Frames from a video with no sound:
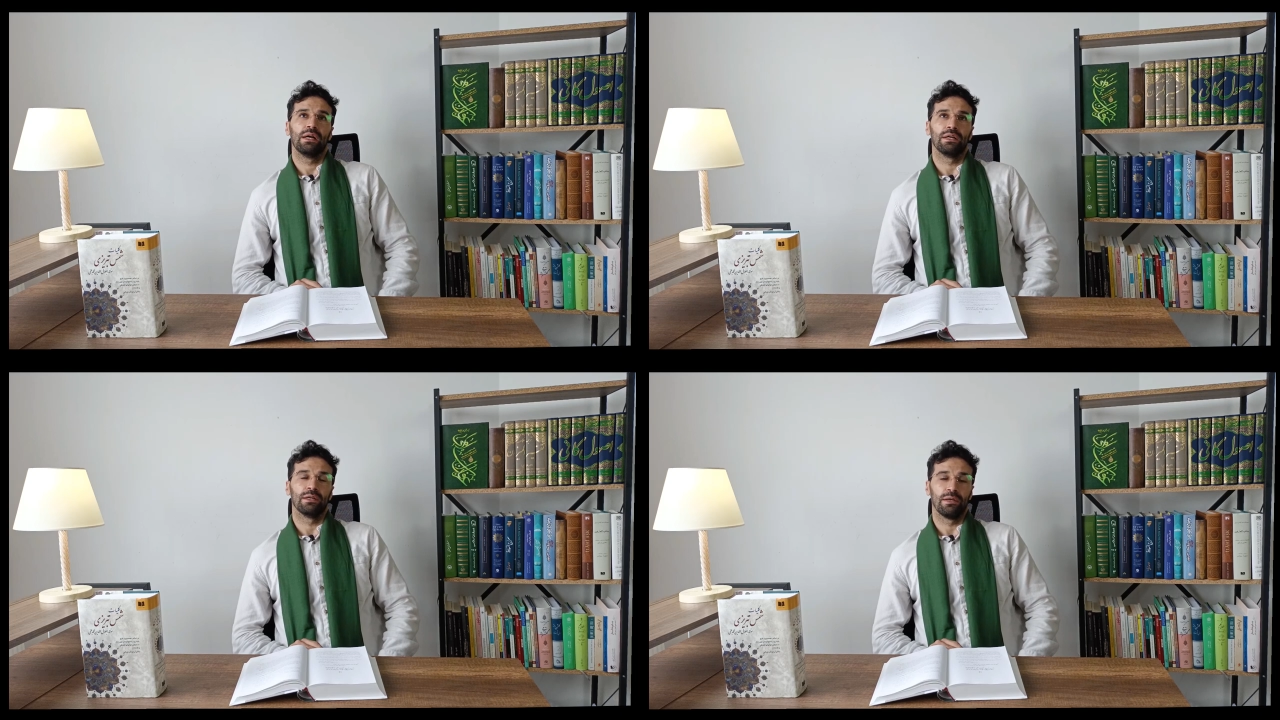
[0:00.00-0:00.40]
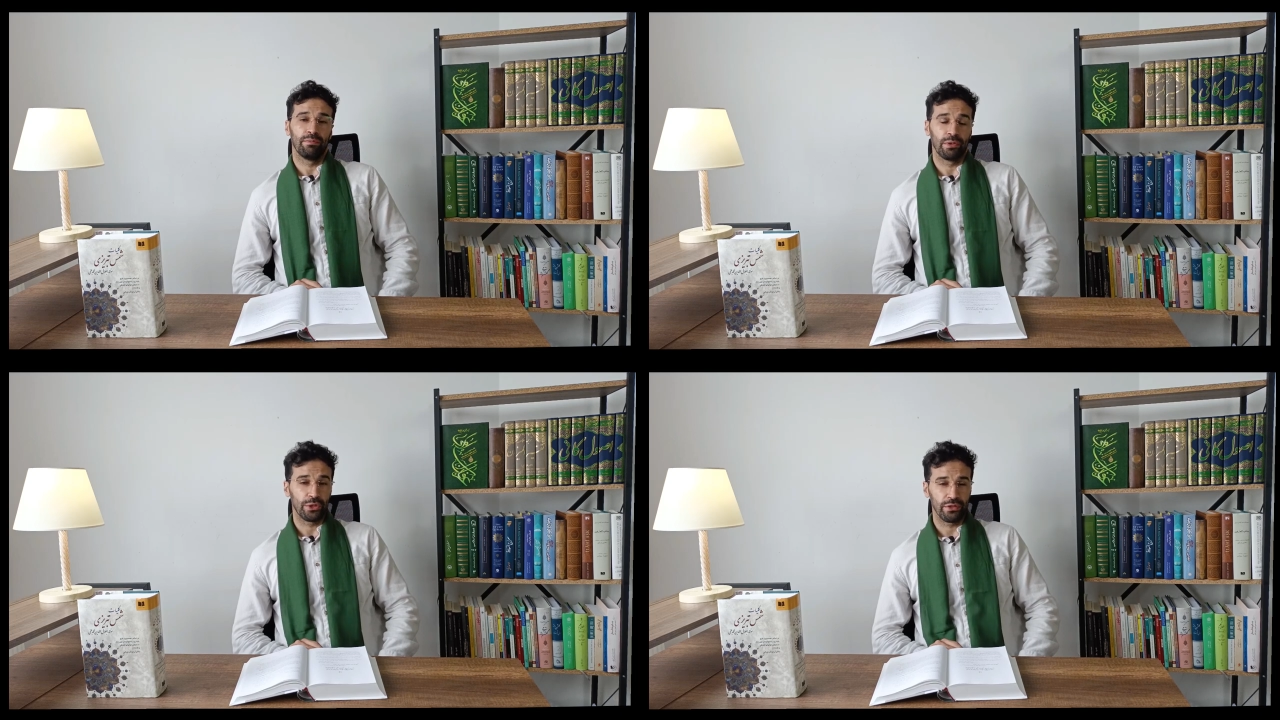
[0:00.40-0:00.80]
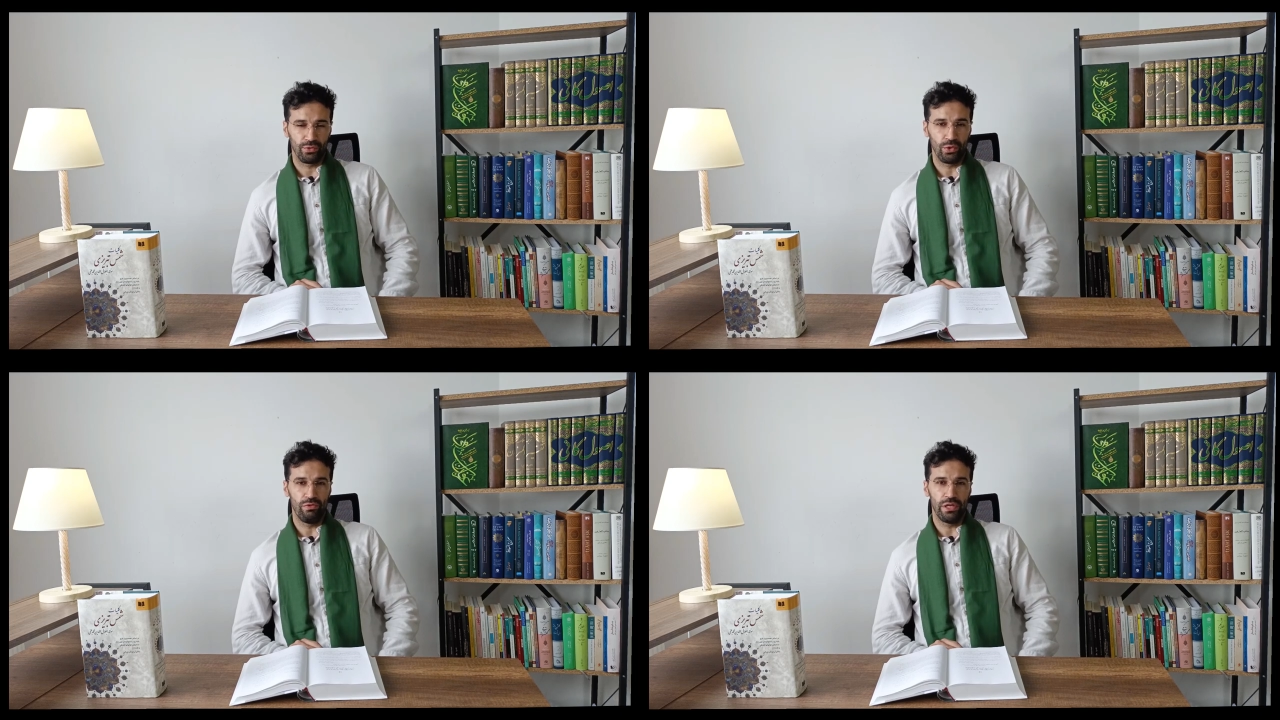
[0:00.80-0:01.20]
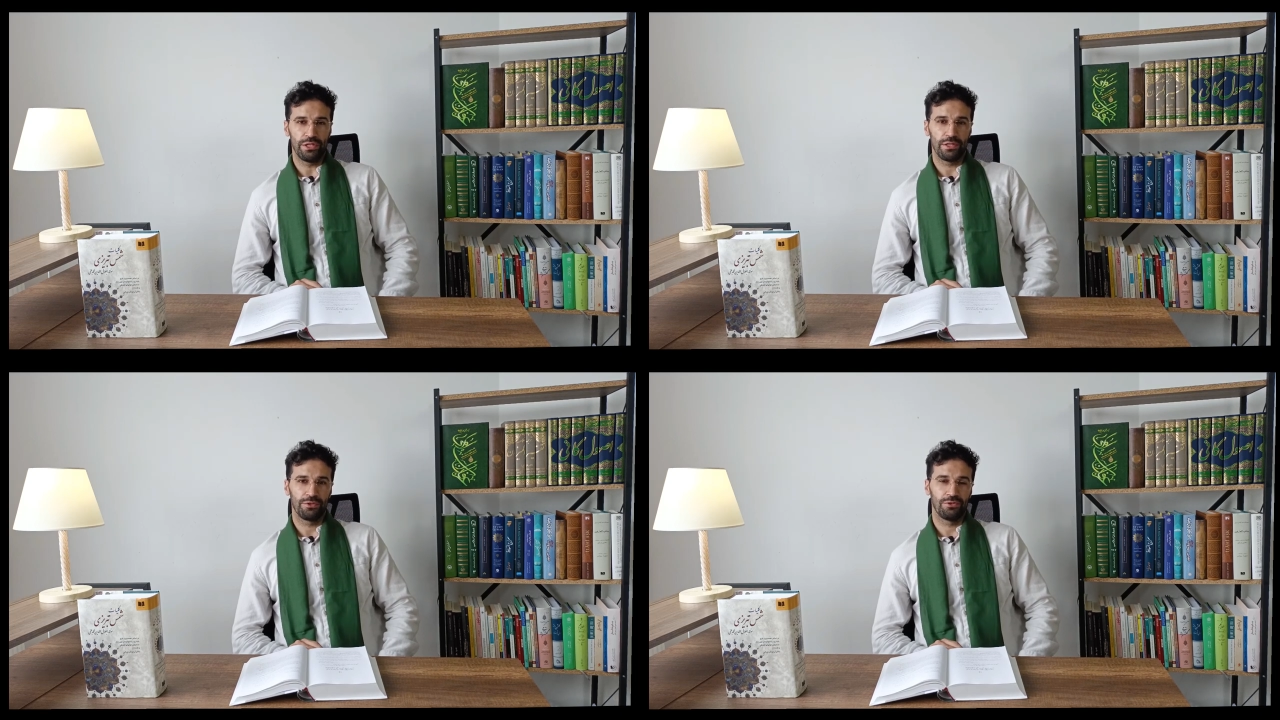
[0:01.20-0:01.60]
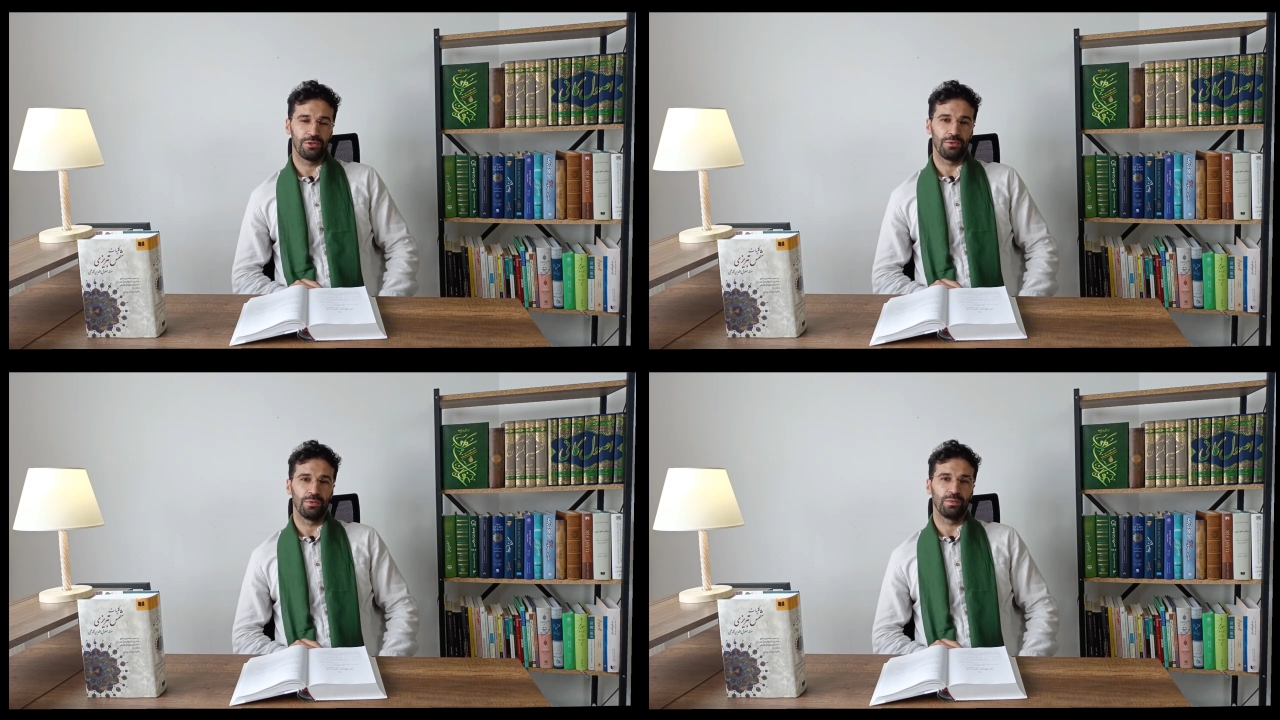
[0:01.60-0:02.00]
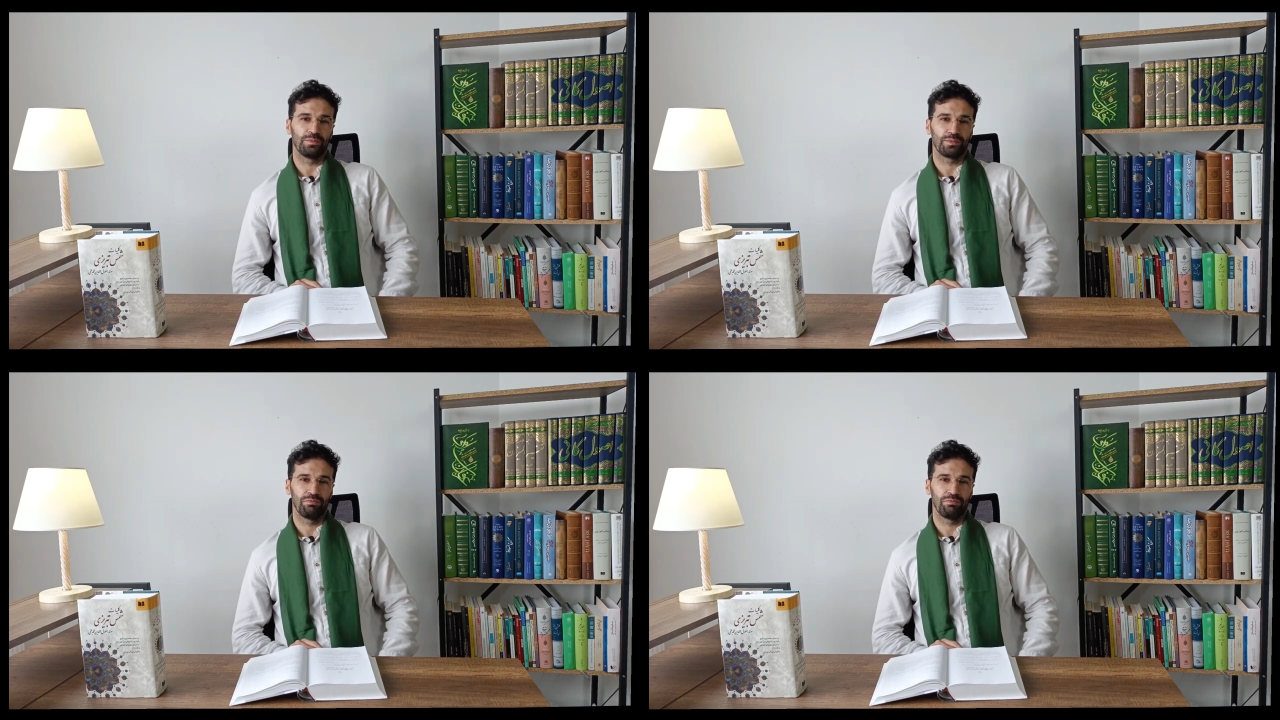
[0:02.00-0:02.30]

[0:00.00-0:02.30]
Uh, I'm looking forward to